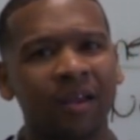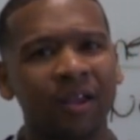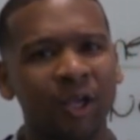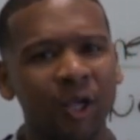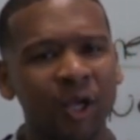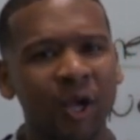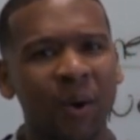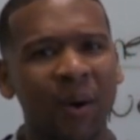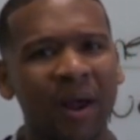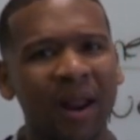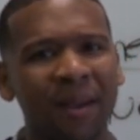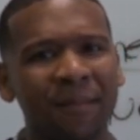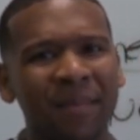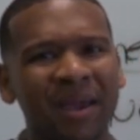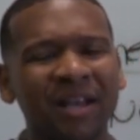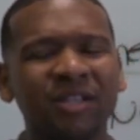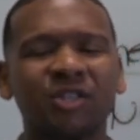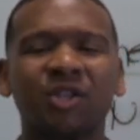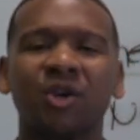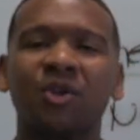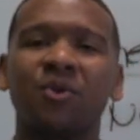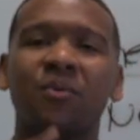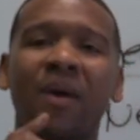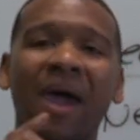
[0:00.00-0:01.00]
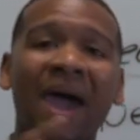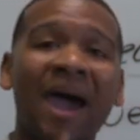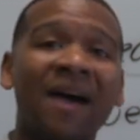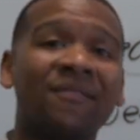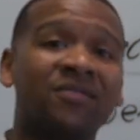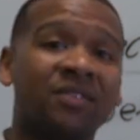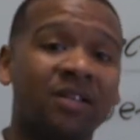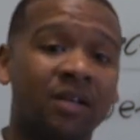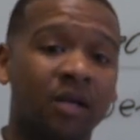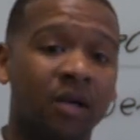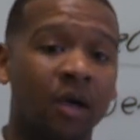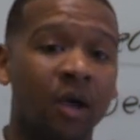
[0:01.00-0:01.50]
You know what I mean? So you
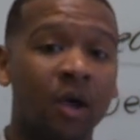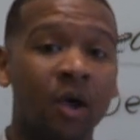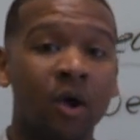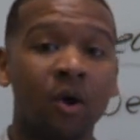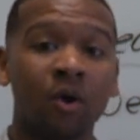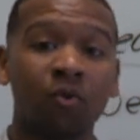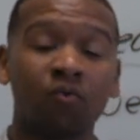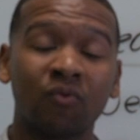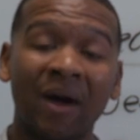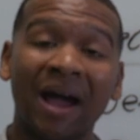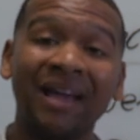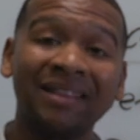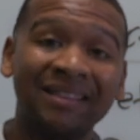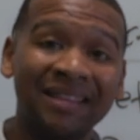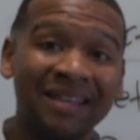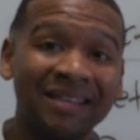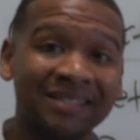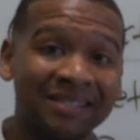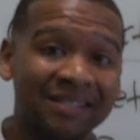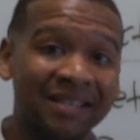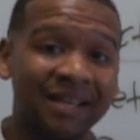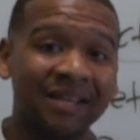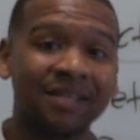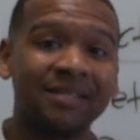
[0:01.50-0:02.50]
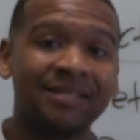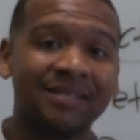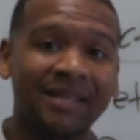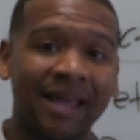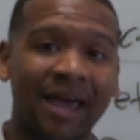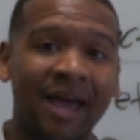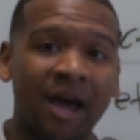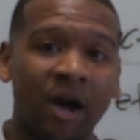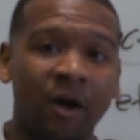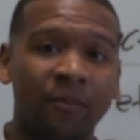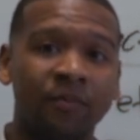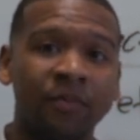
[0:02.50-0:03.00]
have to write these things
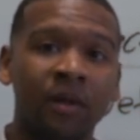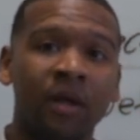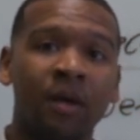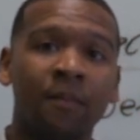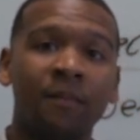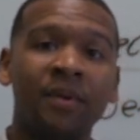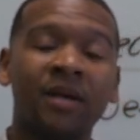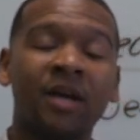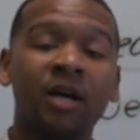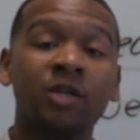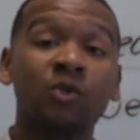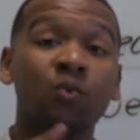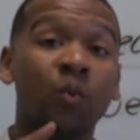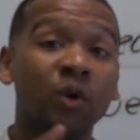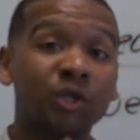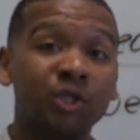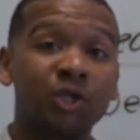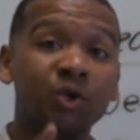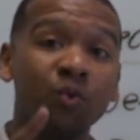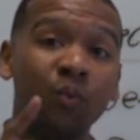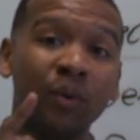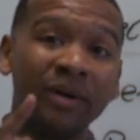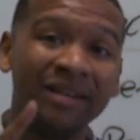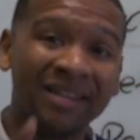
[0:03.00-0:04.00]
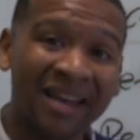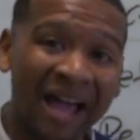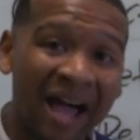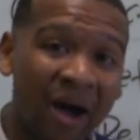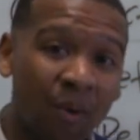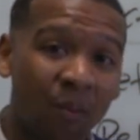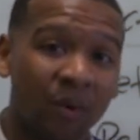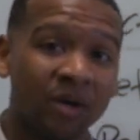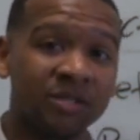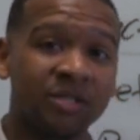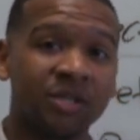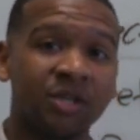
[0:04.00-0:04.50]
down, because what you would
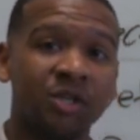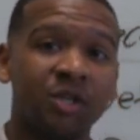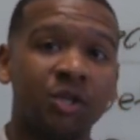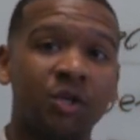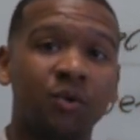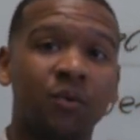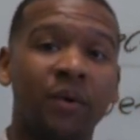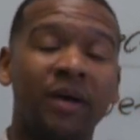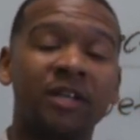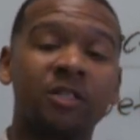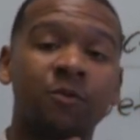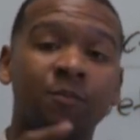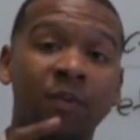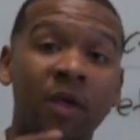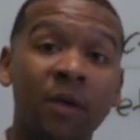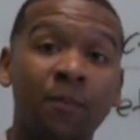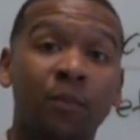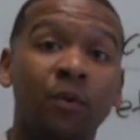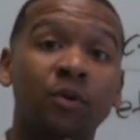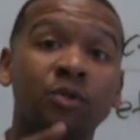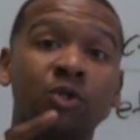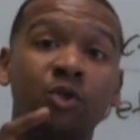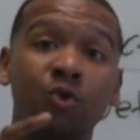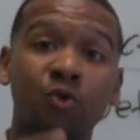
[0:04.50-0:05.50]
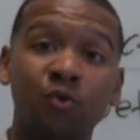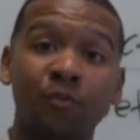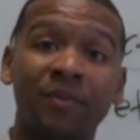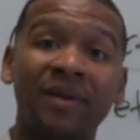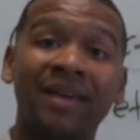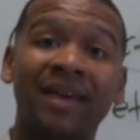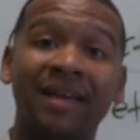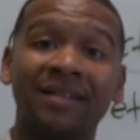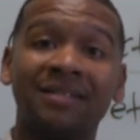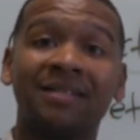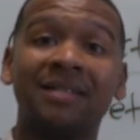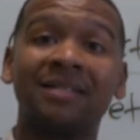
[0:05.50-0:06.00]
not want to do is people do
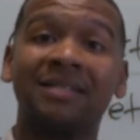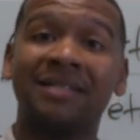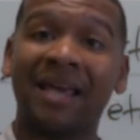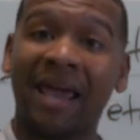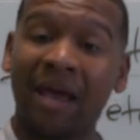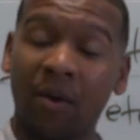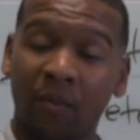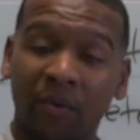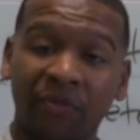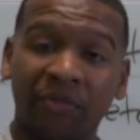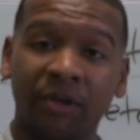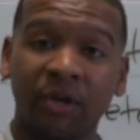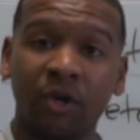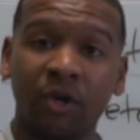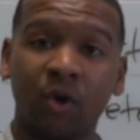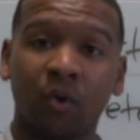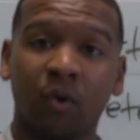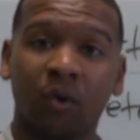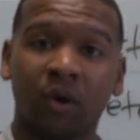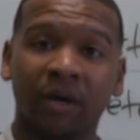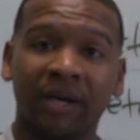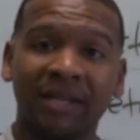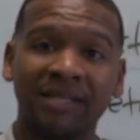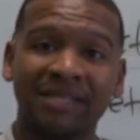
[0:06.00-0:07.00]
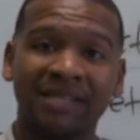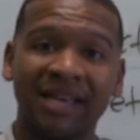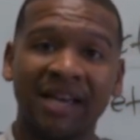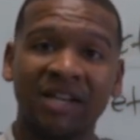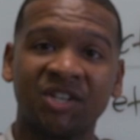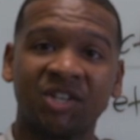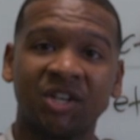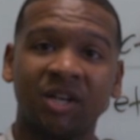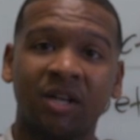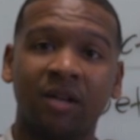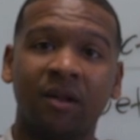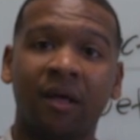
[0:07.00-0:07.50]
begin to date within your
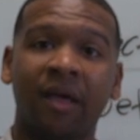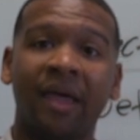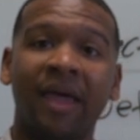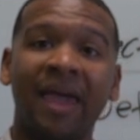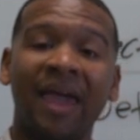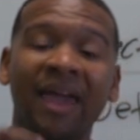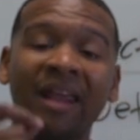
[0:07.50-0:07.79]
organization,